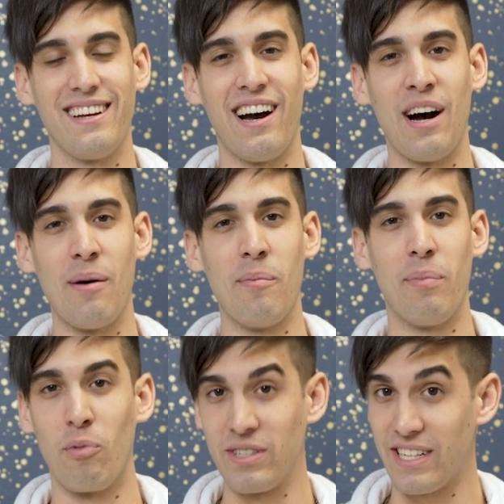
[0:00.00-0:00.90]

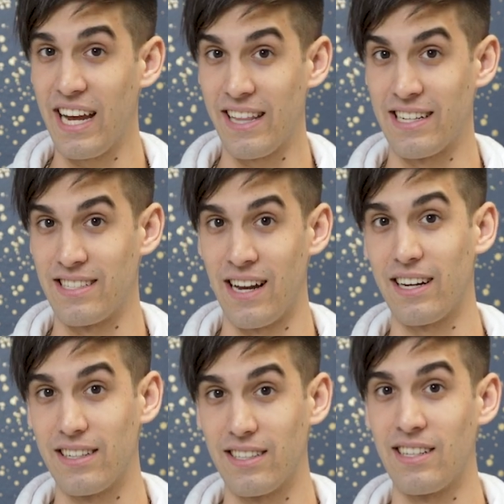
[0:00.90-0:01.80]
But once again, that's not
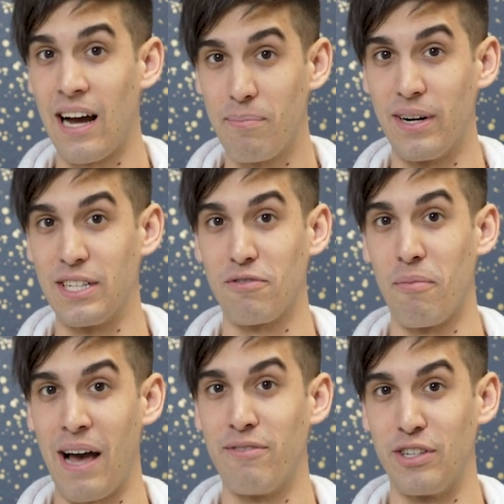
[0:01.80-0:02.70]
going to stop us from
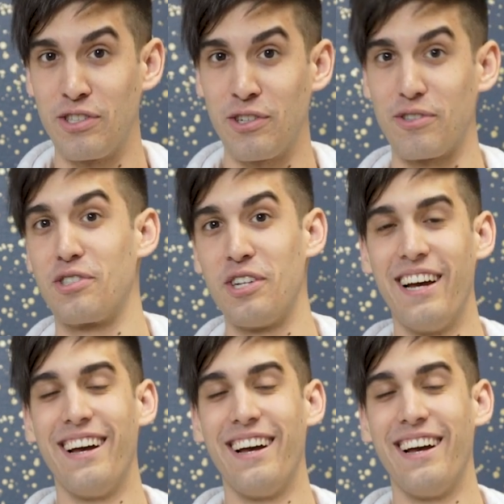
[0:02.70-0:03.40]
having church.